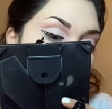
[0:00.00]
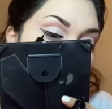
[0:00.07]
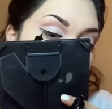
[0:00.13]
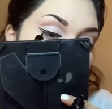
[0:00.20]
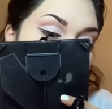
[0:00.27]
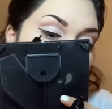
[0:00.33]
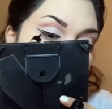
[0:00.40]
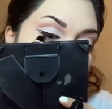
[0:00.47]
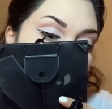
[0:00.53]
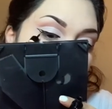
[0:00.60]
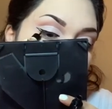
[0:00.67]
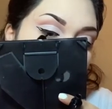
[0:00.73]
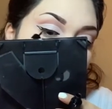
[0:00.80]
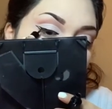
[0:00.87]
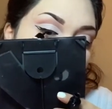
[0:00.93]

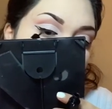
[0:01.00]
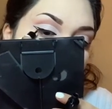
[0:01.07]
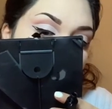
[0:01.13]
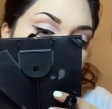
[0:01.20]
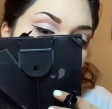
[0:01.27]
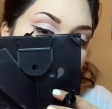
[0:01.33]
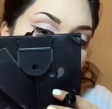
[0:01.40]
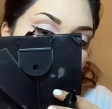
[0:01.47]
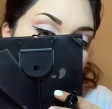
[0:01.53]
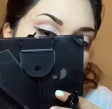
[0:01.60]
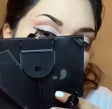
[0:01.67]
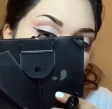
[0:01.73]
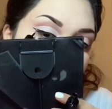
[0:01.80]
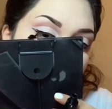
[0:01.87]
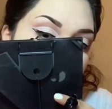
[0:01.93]

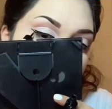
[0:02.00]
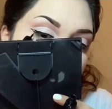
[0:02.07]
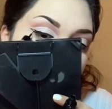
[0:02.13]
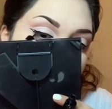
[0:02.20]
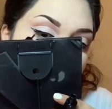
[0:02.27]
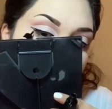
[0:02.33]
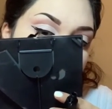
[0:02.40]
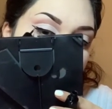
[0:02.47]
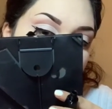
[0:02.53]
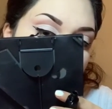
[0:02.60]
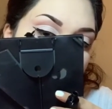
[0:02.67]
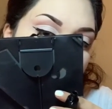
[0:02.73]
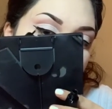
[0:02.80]
(silence)